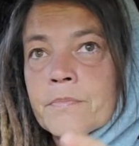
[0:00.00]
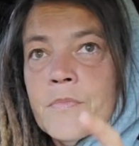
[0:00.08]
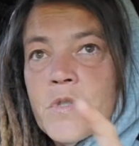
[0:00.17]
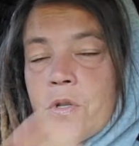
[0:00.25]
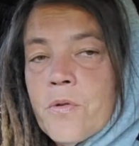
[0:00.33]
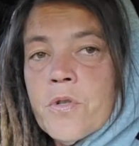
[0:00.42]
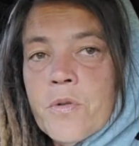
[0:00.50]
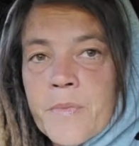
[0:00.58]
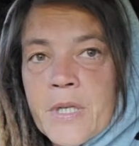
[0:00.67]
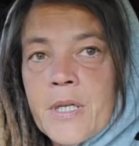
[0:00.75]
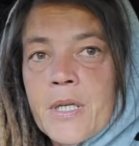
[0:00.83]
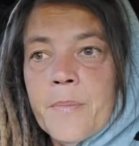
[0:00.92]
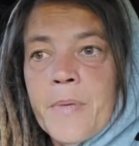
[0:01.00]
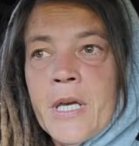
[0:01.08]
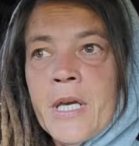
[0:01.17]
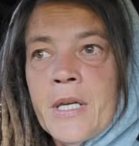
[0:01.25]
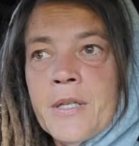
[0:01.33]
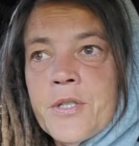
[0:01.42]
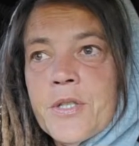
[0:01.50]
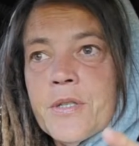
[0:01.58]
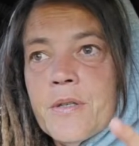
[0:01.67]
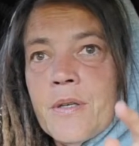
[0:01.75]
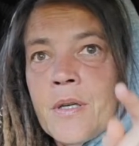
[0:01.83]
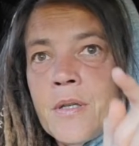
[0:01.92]
social media
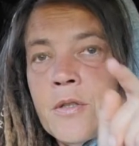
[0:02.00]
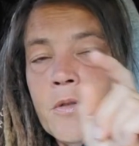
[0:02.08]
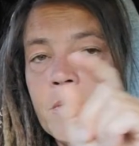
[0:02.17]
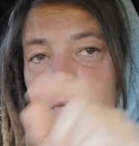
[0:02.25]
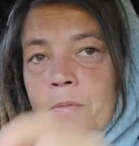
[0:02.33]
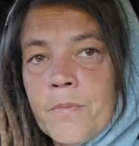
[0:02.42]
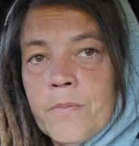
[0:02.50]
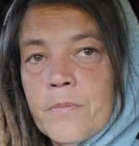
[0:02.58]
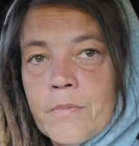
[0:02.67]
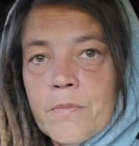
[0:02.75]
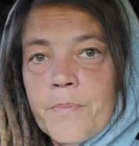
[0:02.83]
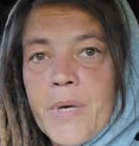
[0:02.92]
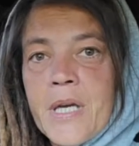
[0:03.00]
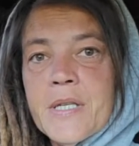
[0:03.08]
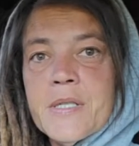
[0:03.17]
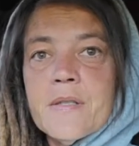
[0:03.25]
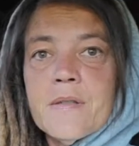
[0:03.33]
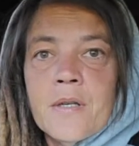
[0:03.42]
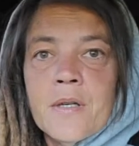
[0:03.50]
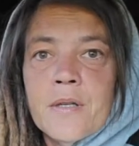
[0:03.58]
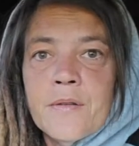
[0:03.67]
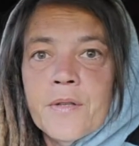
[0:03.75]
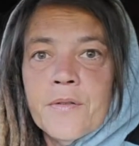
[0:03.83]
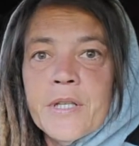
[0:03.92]
page and you paste
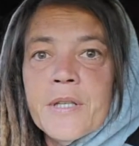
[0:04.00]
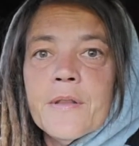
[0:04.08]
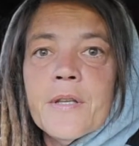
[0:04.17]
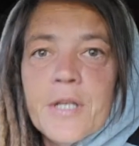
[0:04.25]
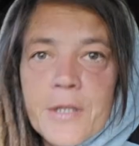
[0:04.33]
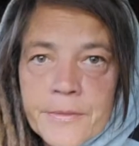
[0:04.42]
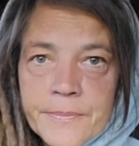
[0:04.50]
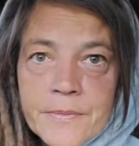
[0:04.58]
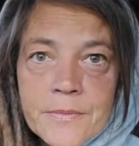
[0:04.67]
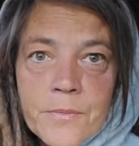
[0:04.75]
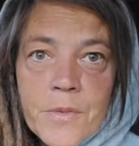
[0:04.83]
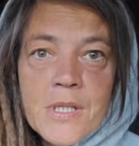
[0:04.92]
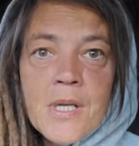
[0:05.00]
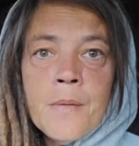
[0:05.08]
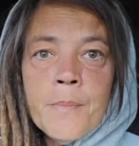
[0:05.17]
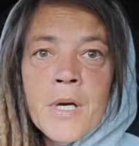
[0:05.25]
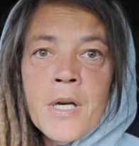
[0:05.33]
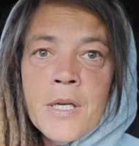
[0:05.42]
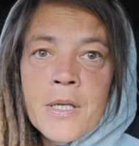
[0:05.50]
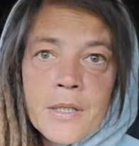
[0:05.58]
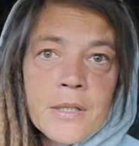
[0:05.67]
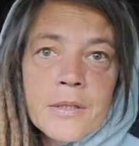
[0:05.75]
the link there. What's up, Mike?